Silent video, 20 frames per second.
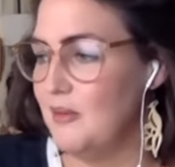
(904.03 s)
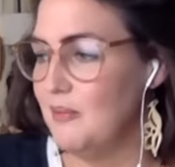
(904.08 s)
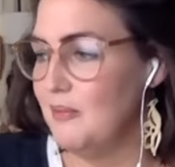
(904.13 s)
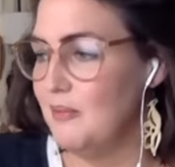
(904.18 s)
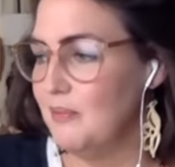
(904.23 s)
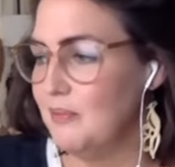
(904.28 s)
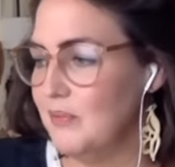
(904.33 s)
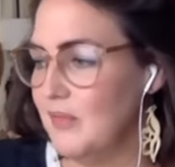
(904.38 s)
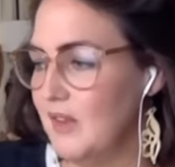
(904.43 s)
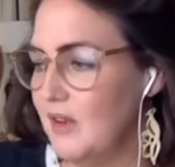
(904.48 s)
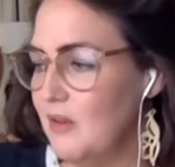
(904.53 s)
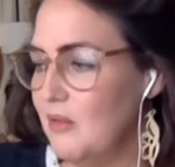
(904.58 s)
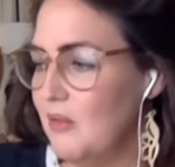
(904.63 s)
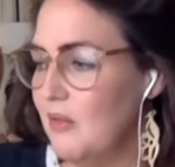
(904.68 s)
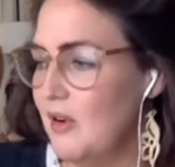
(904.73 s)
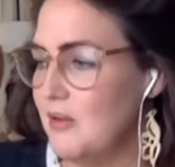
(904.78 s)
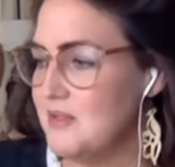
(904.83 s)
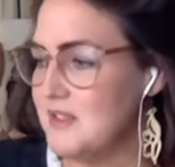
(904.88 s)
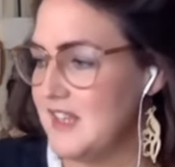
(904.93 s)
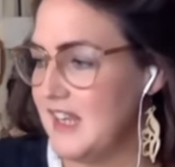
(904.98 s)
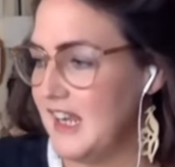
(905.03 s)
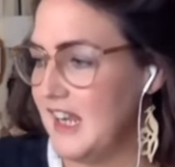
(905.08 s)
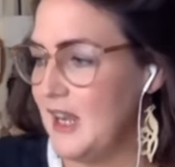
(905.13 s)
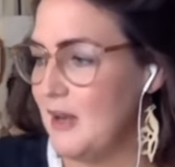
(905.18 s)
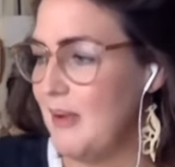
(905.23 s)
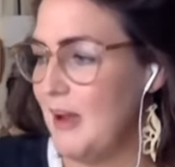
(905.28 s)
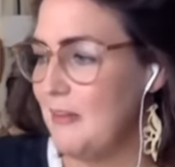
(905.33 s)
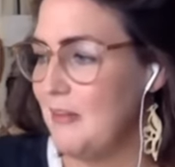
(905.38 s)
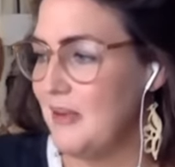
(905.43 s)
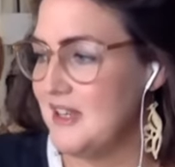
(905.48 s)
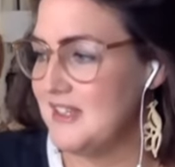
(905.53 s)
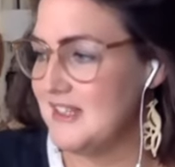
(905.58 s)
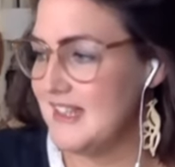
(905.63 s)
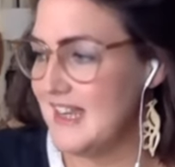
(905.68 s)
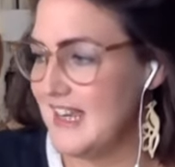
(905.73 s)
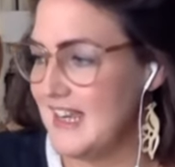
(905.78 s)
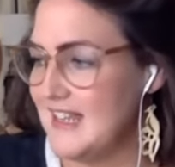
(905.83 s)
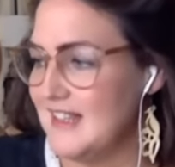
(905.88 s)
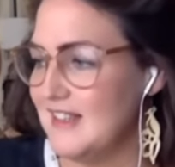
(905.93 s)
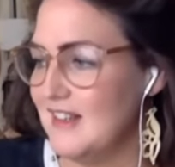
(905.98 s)
um i was thinking about my
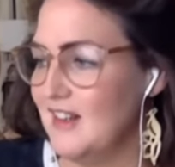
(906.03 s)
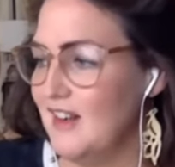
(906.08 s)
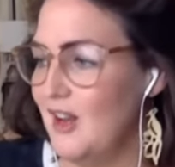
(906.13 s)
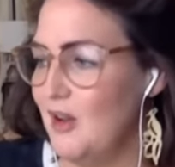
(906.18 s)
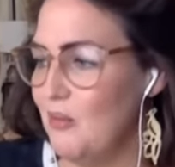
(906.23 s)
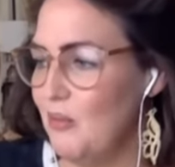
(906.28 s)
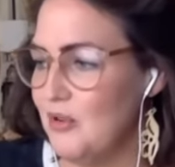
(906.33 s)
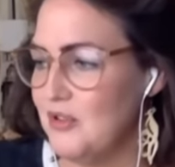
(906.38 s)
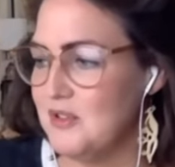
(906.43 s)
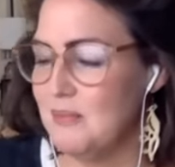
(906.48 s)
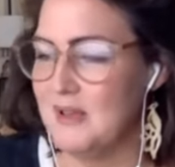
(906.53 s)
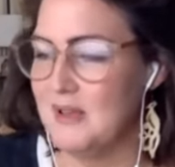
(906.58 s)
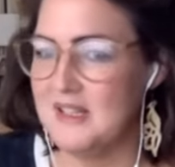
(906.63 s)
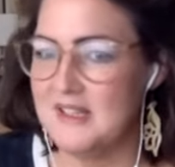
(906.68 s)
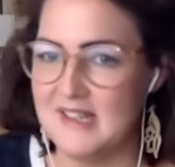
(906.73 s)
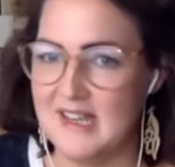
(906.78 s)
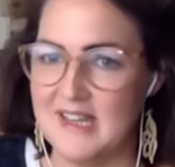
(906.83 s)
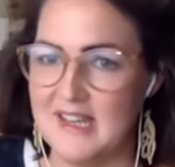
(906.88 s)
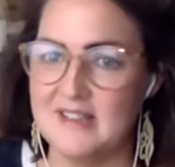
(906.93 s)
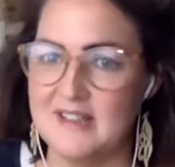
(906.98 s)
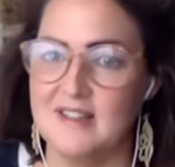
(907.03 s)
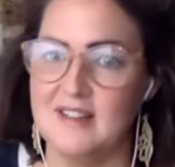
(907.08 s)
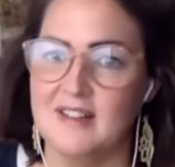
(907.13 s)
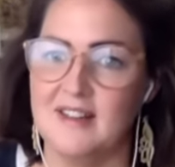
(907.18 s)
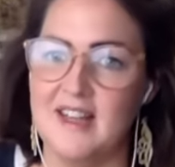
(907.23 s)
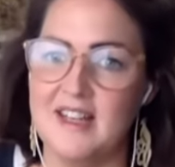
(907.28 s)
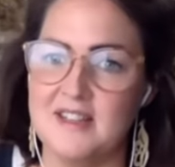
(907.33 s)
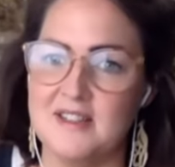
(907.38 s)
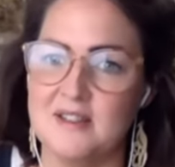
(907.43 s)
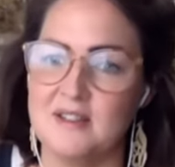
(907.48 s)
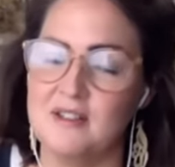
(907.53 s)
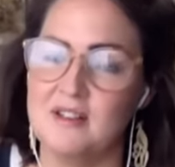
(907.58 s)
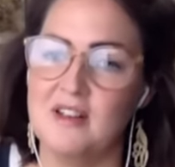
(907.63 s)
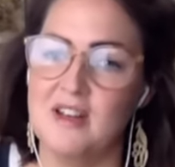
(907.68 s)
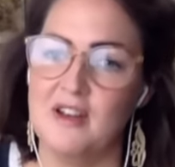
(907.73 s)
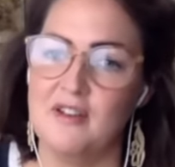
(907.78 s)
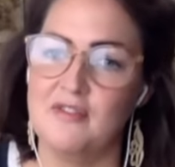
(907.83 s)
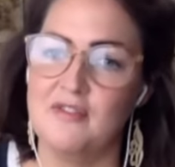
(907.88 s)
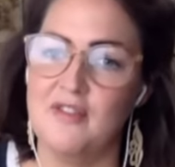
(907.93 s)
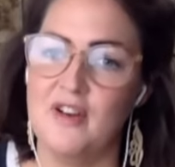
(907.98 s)
season like what's my season that's you
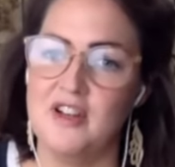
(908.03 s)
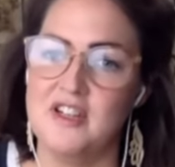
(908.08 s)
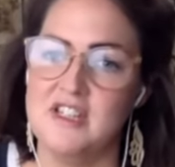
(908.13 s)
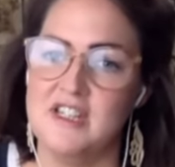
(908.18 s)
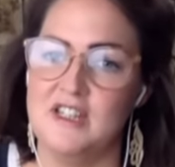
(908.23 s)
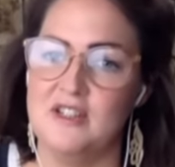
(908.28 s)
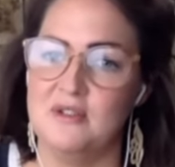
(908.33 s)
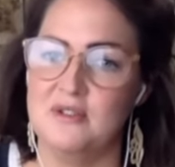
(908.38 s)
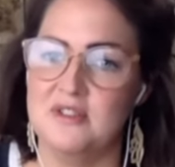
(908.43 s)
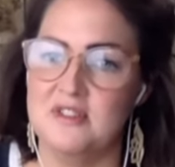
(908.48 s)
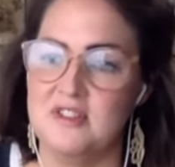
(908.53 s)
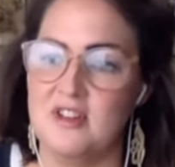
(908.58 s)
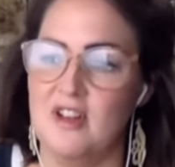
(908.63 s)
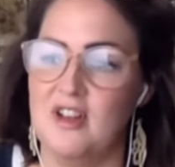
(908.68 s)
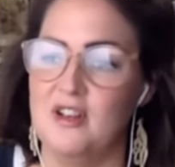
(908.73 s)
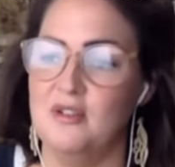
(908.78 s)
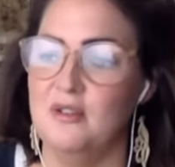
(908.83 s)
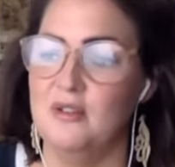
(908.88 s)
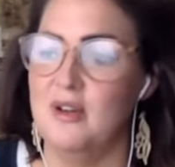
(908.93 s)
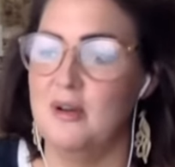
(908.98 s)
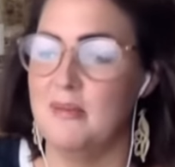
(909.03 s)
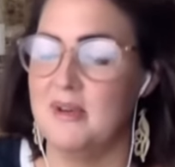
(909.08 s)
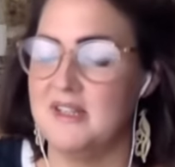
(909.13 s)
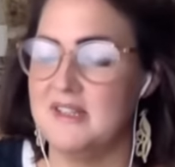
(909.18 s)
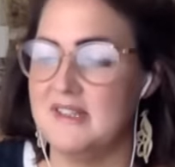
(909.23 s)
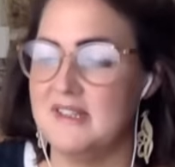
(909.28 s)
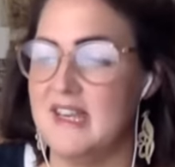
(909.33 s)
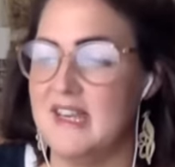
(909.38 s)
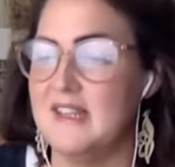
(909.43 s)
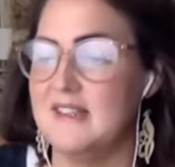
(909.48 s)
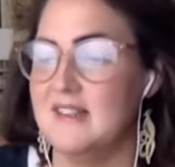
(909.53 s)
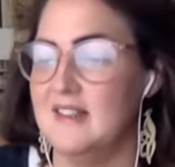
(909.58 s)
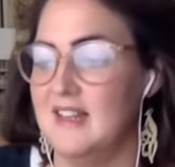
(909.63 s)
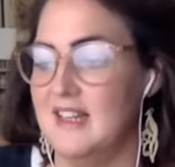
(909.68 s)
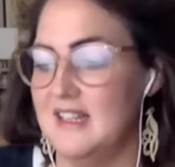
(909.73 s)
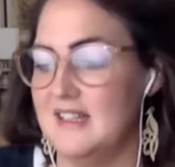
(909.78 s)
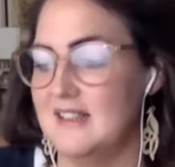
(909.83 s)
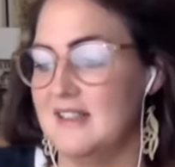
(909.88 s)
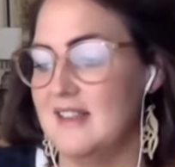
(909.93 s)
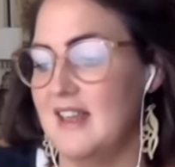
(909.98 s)
know, finding your style and my
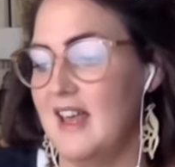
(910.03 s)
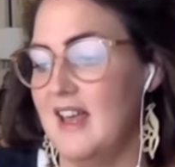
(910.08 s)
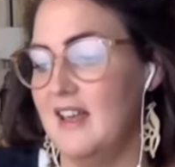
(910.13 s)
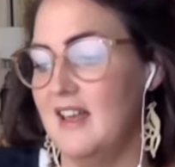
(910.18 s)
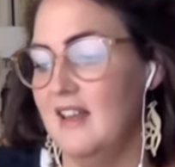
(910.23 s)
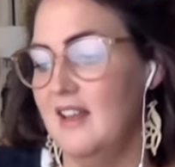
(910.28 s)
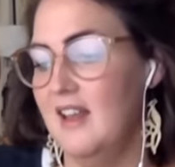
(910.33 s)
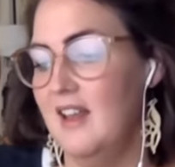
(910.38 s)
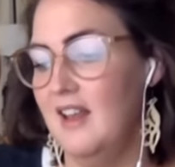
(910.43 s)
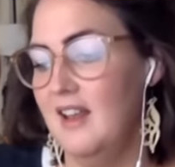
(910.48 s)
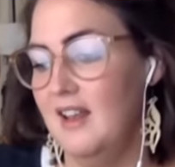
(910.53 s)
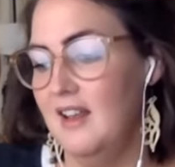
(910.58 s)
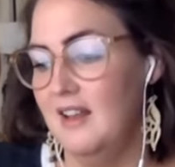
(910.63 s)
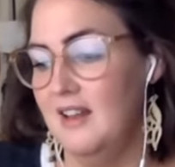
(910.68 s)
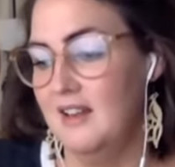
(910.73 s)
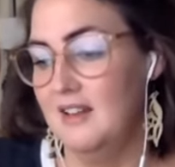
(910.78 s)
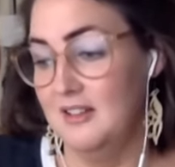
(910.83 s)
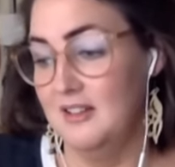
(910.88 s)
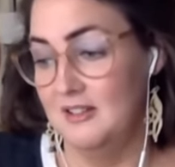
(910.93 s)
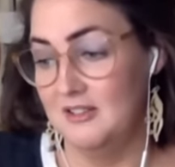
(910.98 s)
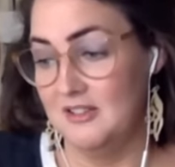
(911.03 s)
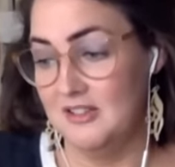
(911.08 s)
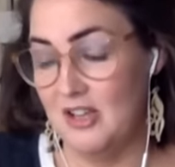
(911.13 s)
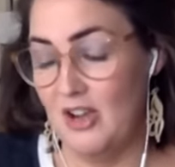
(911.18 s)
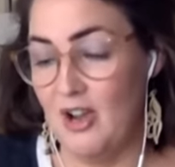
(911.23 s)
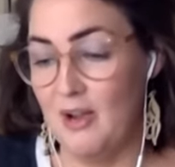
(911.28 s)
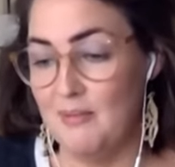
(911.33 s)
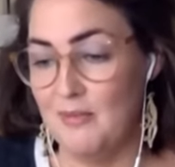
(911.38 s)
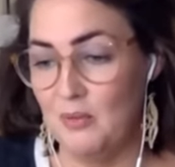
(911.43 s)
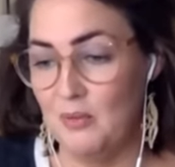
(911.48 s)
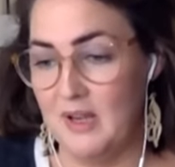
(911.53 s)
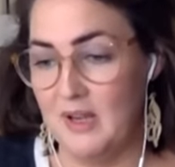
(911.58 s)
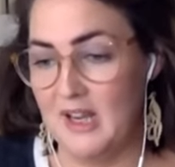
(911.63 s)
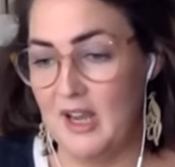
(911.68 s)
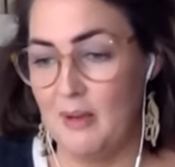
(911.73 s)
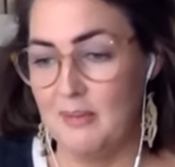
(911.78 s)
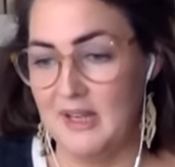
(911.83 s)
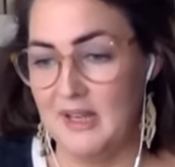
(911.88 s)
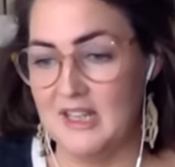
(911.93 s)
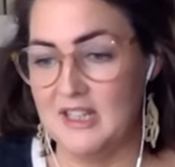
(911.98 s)
season is that time that we're
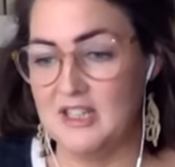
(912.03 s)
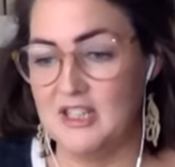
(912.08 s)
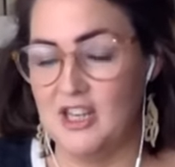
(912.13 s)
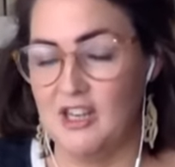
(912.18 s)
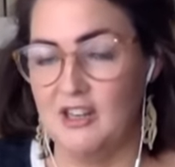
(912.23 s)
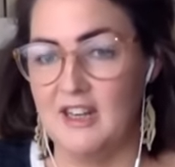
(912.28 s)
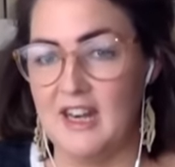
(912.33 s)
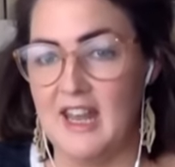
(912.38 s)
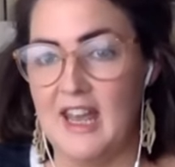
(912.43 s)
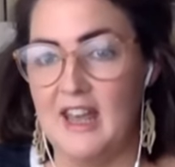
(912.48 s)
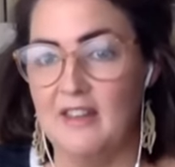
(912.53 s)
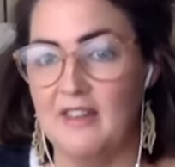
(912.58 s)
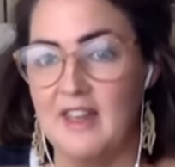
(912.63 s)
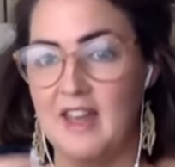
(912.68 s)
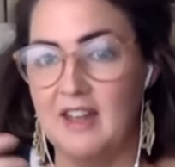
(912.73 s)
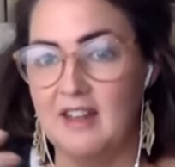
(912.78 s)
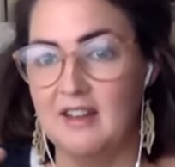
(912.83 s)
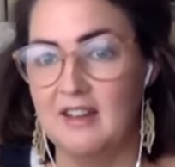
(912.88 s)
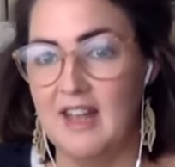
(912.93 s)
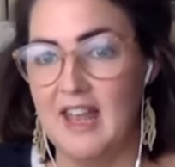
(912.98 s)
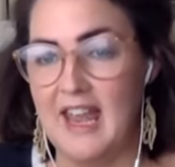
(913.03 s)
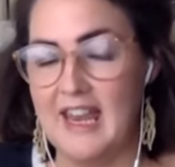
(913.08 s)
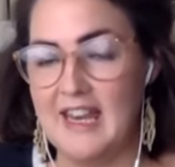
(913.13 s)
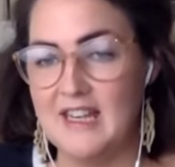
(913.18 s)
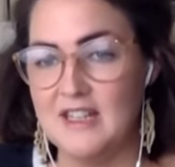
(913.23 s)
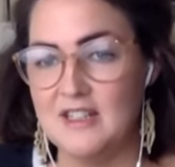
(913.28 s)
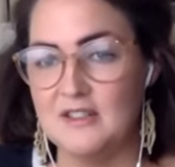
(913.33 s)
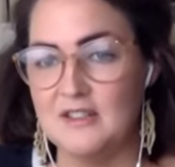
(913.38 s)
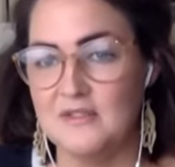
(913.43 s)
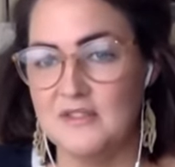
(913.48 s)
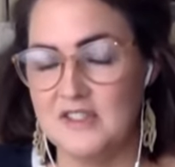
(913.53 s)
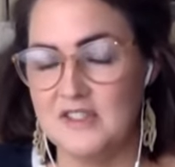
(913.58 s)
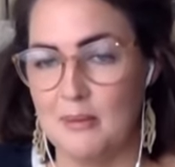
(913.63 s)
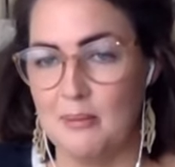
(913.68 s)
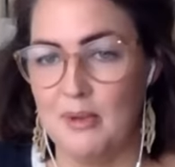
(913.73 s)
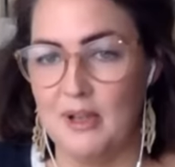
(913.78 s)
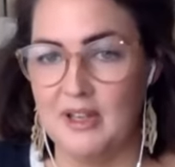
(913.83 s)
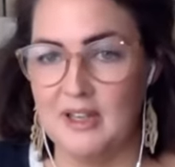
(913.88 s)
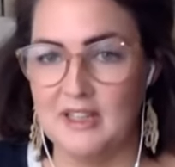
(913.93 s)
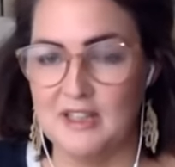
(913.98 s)
coming into now that end of
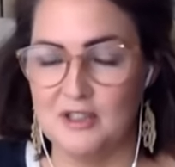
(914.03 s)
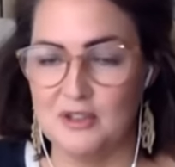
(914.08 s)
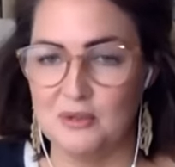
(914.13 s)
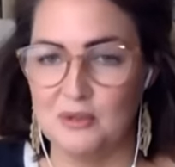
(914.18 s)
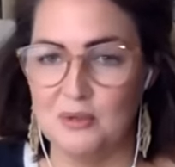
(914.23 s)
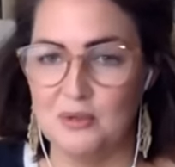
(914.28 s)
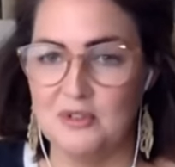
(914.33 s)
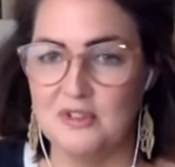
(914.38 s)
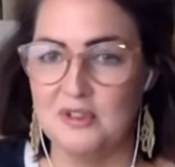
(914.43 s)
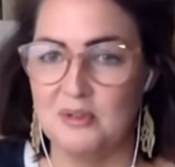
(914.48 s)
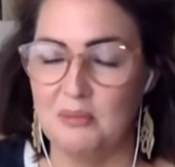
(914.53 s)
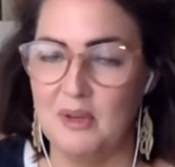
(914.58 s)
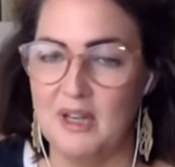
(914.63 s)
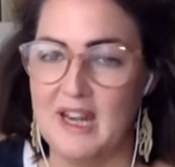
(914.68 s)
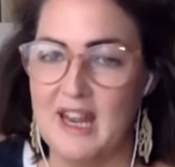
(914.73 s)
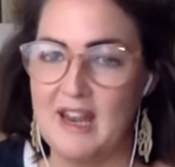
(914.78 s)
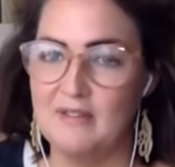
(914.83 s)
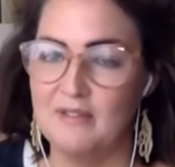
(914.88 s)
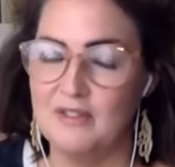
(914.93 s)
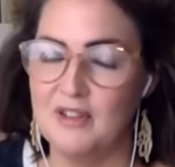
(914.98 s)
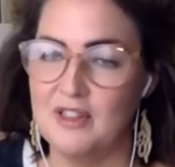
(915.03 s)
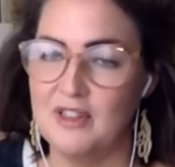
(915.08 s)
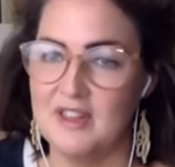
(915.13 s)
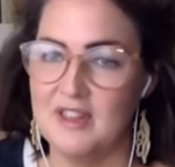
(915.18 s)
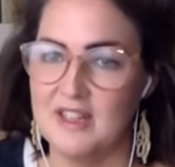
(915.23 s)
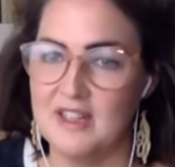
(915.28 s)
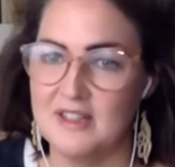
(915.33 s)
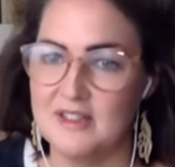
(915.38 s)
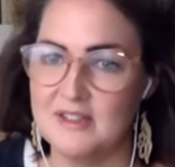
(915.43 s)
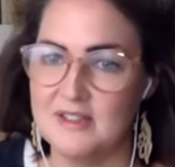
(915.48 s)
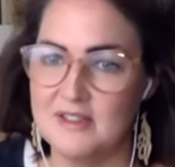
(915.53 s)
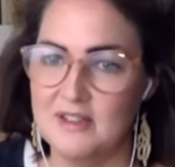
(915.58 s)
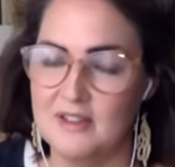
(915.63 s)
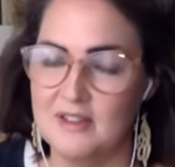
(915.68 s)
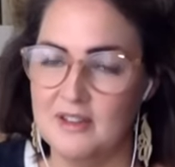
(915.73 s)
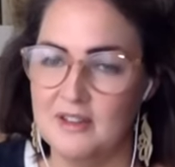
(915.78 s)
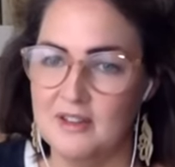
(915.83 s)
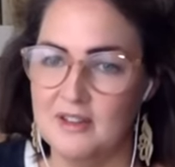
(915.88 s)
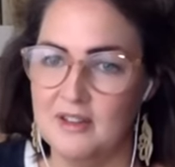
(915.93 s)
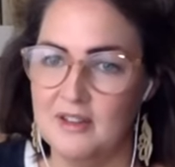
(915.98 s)
summer into autumn when
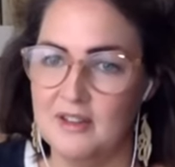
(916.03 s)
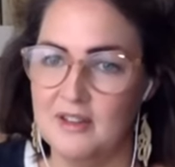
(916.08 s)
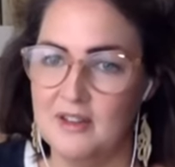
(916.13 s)
everything's